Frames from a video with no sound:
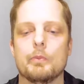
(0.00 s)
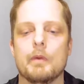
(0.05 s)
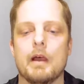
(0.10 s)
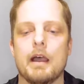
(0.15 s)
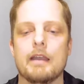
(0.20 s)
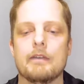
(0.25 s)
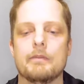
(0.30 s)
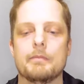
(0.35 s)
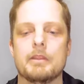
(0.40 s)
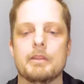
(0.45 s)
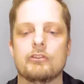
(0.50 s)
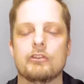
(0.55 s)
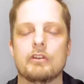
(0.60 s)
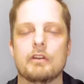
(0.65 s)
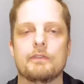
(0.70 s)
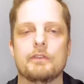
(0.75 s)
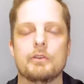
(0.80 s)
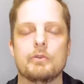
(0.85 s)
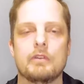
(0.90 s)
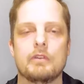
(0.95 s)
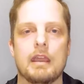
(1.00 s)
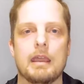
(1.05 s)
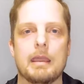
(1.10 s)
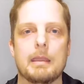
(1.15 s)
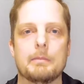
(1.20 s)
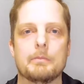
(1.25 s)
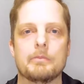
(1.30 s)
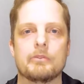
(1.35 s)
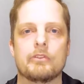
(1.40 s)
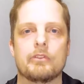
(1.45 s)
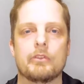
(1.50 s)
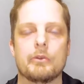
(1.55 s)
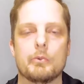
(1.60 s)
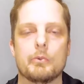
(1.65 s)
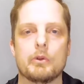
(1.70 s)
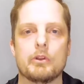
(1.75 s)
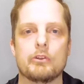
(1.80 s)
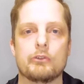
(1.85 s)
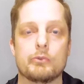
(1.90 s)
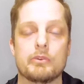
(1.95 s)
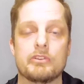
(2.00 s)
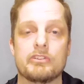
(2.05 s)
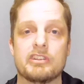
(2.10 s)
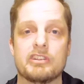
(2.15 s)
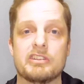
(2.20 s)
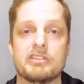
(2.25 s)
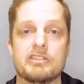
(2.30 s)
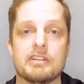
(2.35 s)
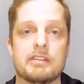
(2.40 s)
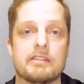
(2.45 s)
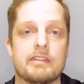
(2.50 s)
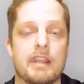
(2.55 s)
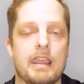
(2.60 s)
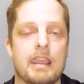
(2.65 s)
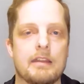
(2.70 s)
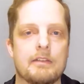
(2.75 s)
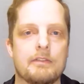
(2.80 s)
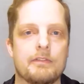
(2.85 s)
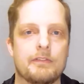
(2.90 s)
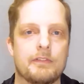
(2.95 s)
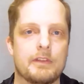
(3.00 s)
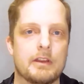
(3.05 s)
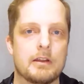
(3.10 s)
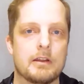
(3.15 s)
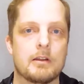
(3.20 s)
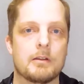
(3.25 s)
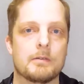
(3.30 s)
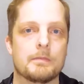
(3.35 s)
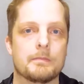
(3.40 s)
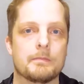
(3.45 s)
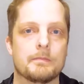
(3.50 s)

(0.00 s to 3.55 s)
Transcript: I've mentioned a few times the words resistance and fear.